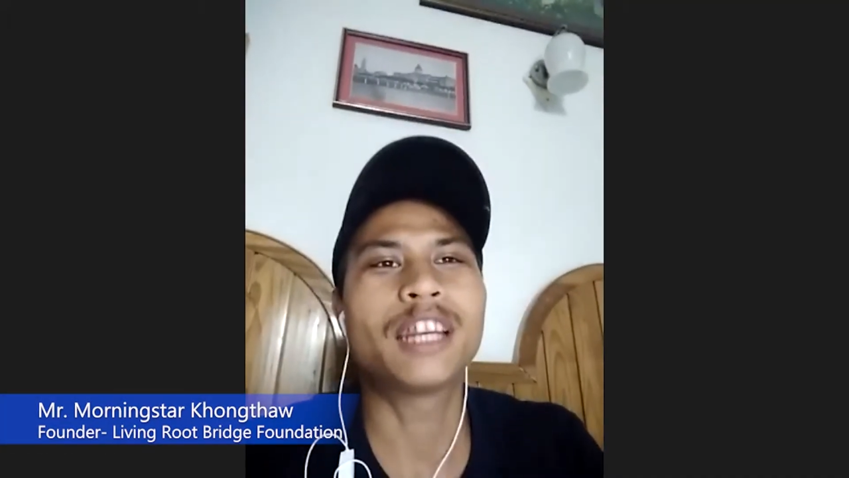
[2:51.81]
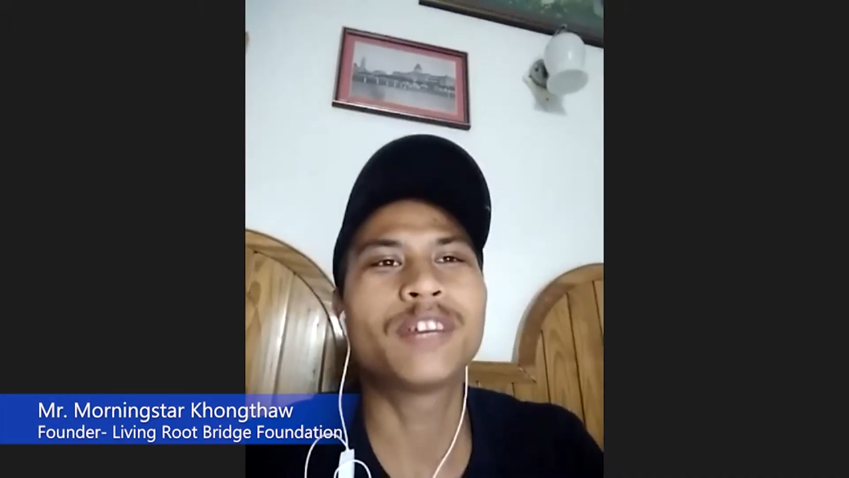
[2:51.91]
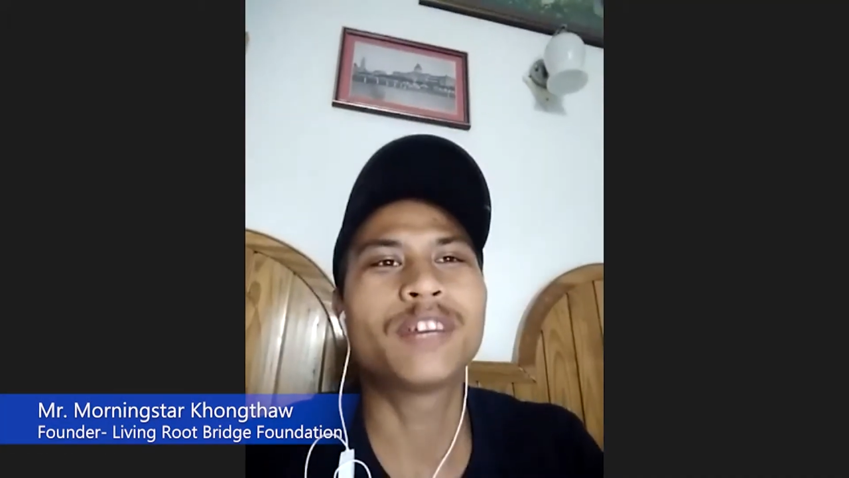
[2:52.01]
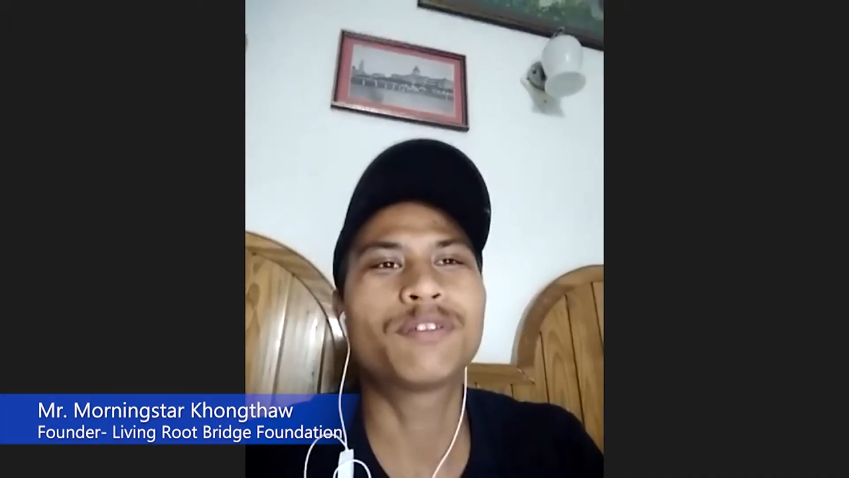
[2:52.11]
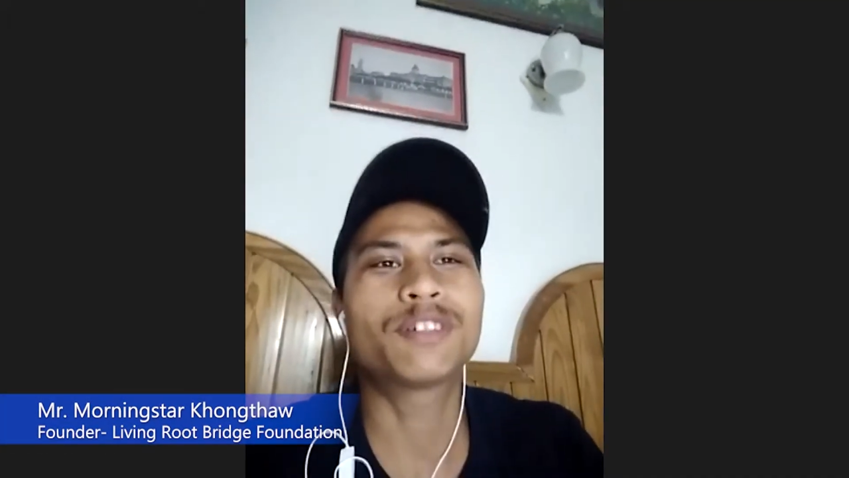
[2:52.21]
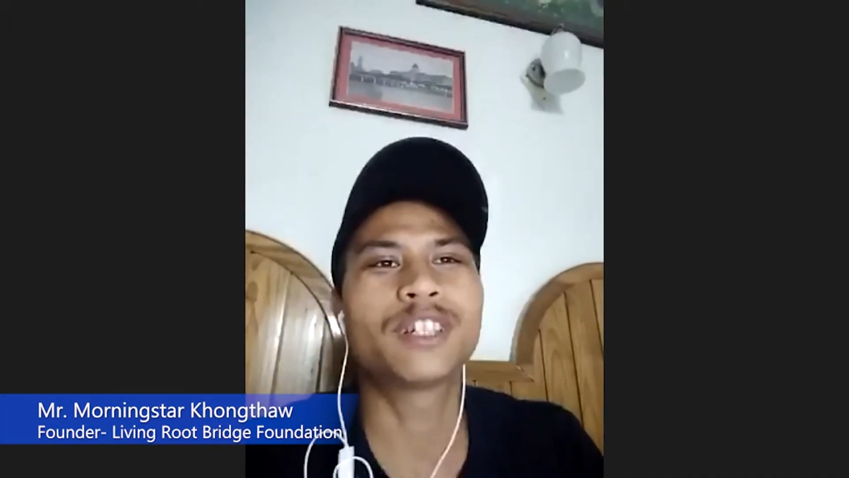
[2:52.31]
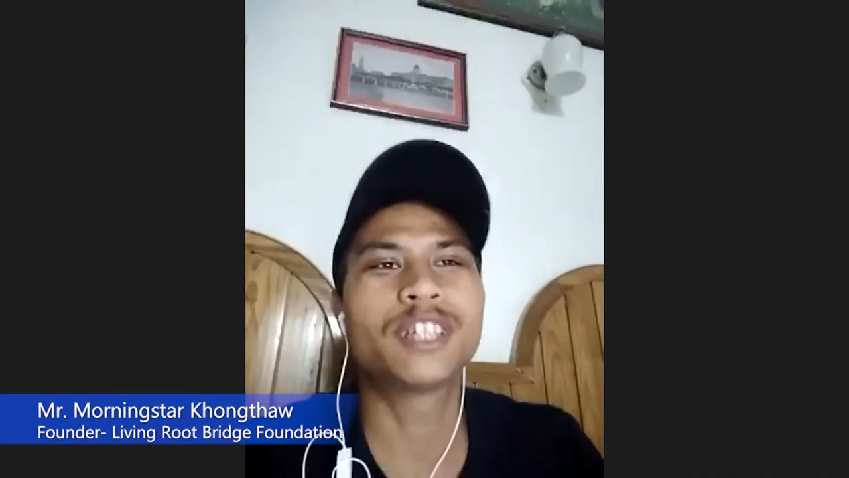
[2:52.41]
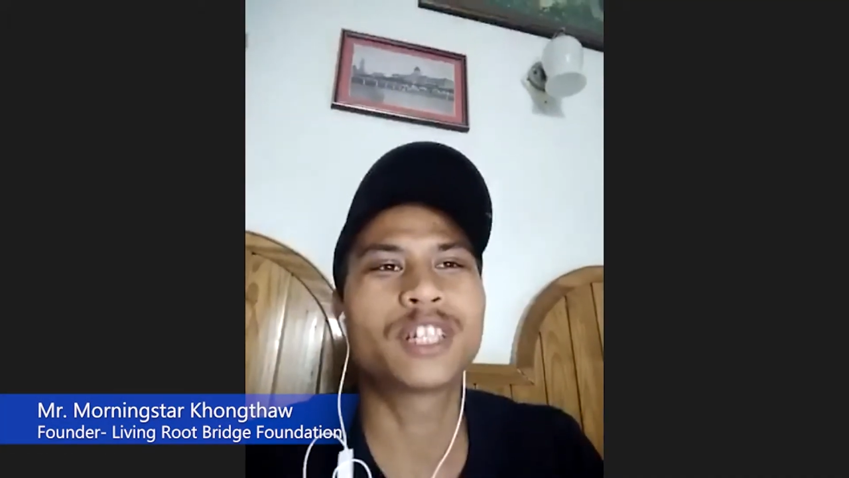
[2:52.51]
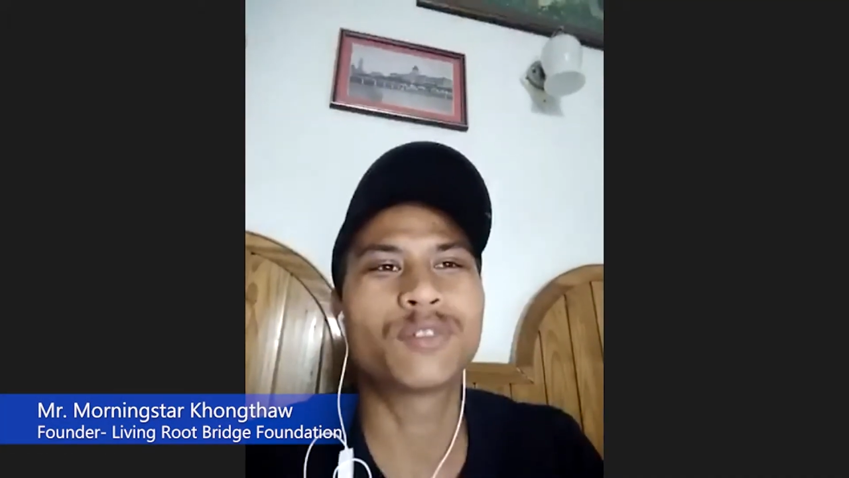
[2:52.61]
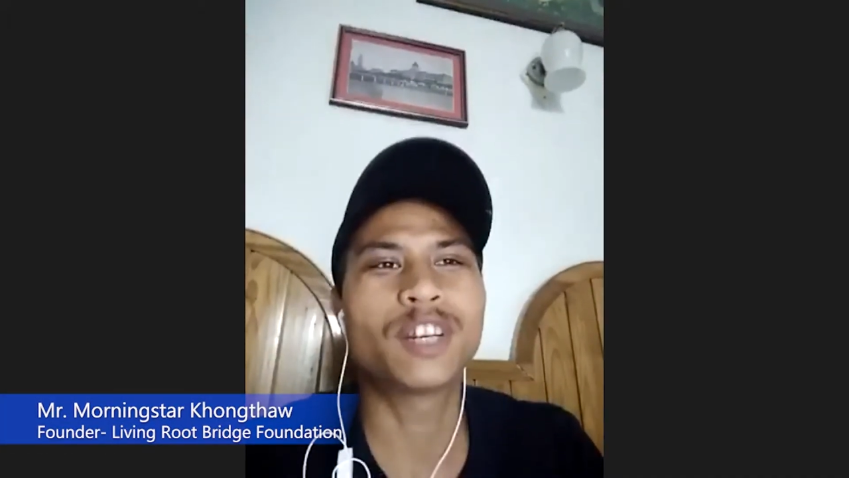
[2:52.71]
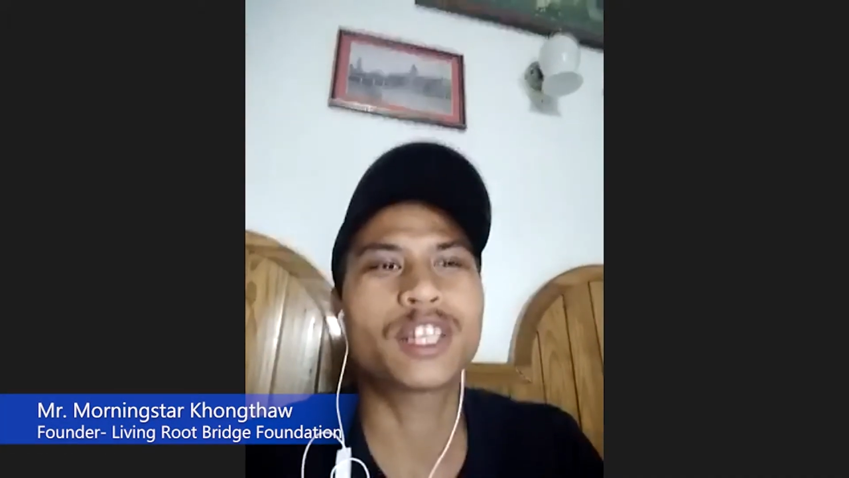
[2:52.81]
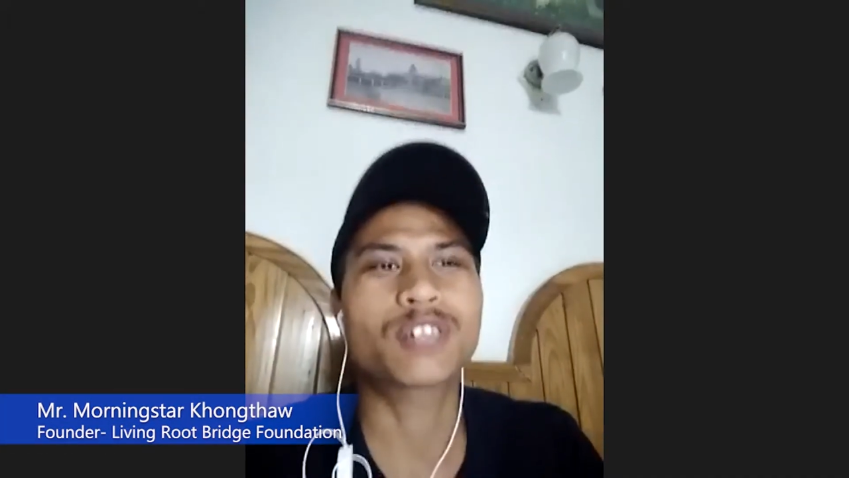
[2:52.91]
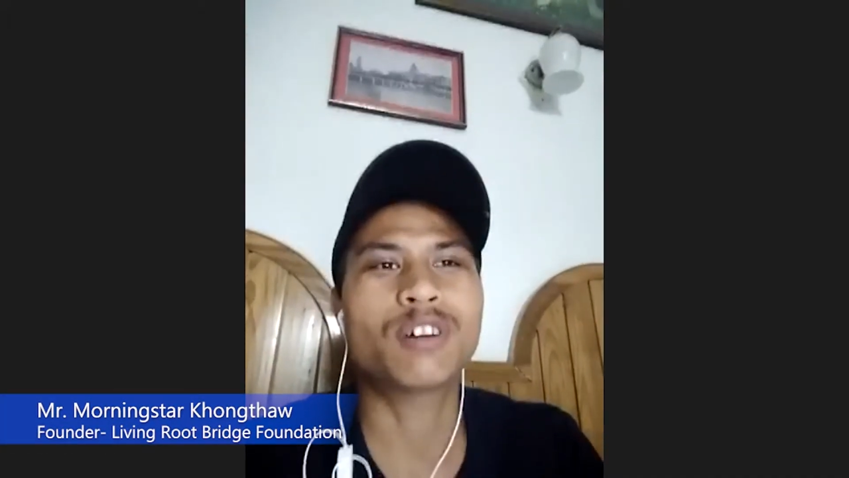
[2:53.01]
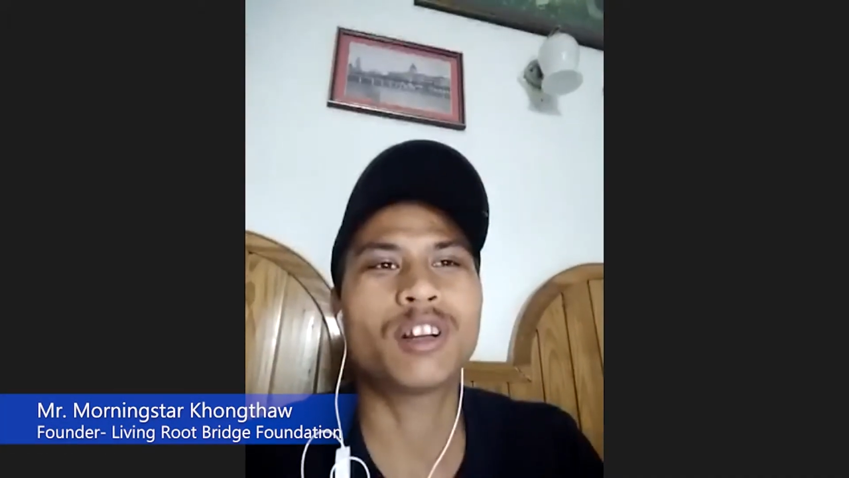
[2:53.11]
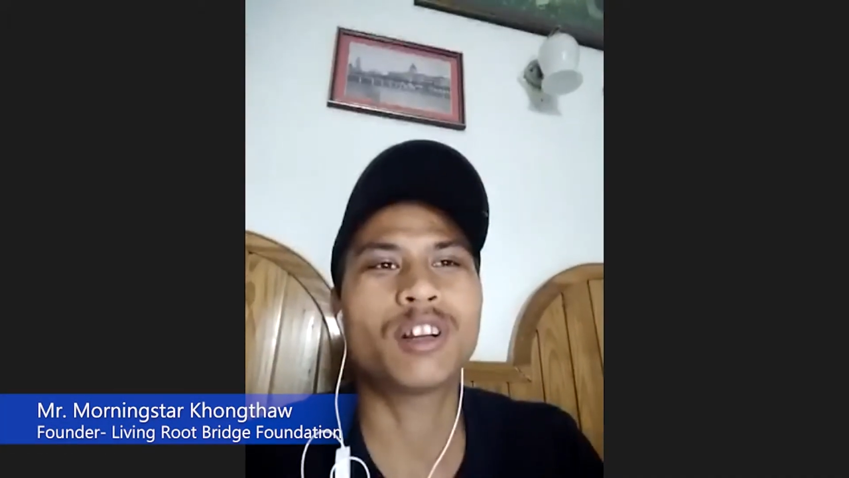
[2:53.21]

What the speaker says: I live in this village